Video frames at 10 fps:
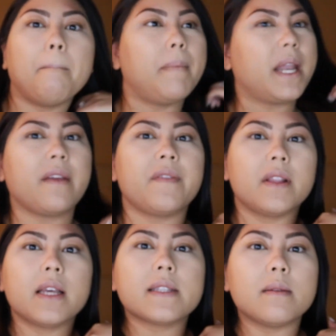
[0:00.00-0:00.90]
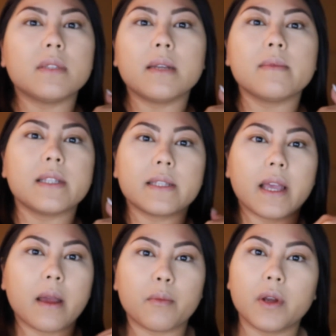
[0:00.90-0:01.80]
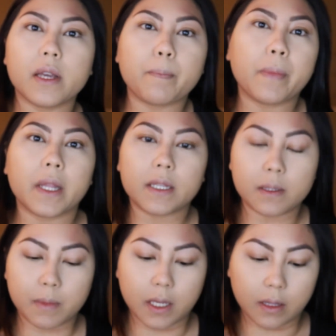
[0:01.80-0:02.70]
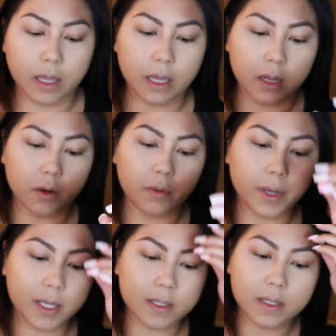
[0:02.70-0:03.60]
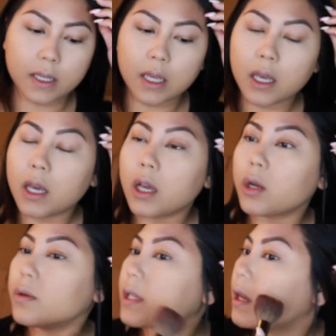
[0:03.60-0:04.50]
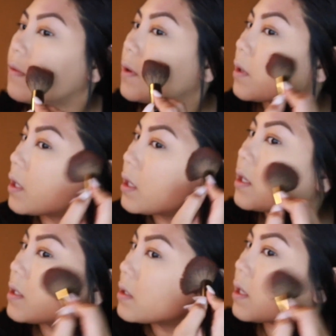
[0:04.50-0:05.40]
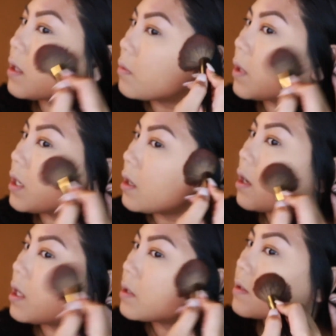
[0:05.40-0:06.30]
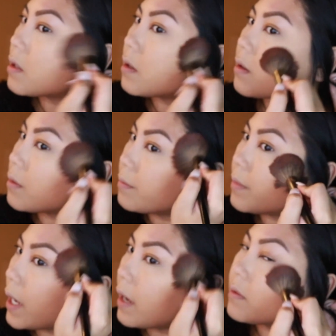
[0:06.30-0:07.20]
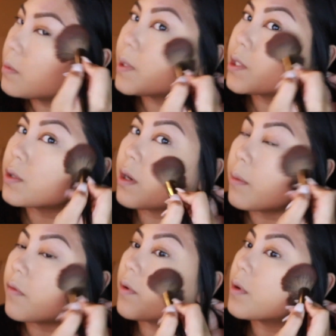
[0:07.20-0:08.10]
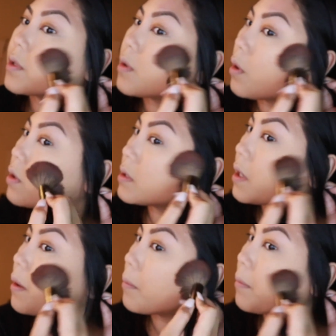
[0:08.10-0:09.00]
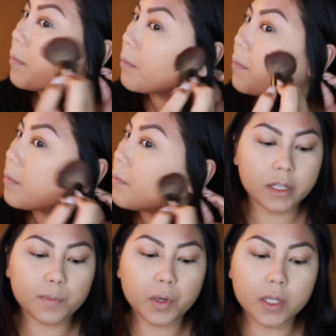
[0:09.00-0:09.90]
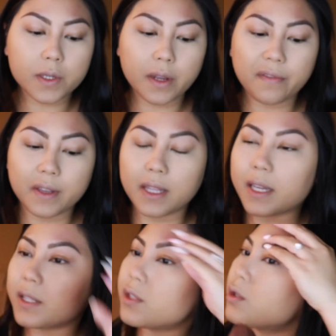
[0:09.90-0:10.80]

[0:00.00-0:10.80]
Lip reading: but I feel like sometimes this camera plays me. Like it always goes out of focus and whatnot, so I have to make sure I'm in focus all the time. This bronzer, I feel like it's